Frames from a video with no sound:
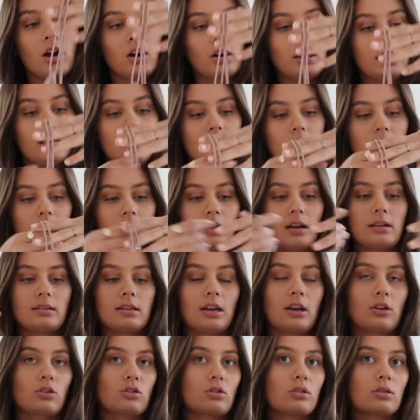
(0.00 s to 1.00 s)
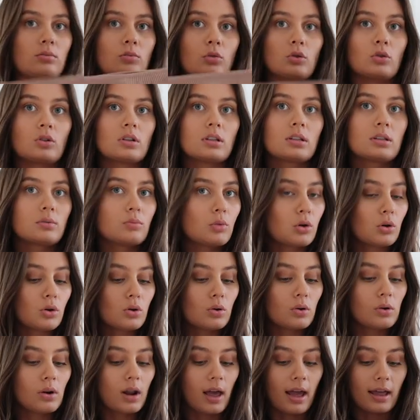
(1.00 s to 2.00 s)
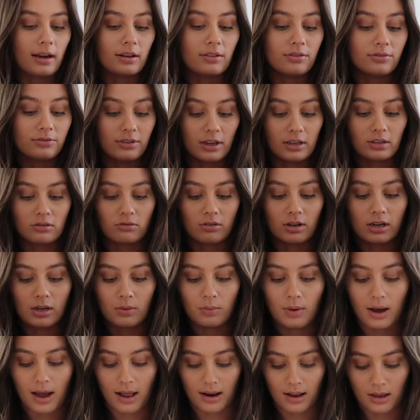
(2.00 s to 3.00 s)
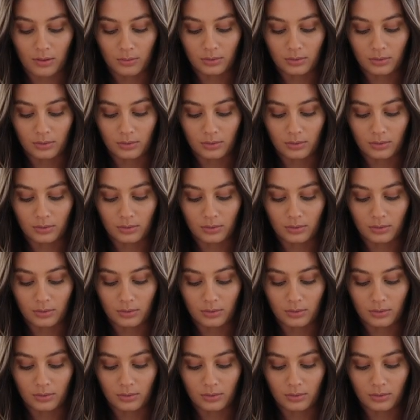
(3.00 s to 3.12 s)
Got it in a size extra small to small and it fits really well.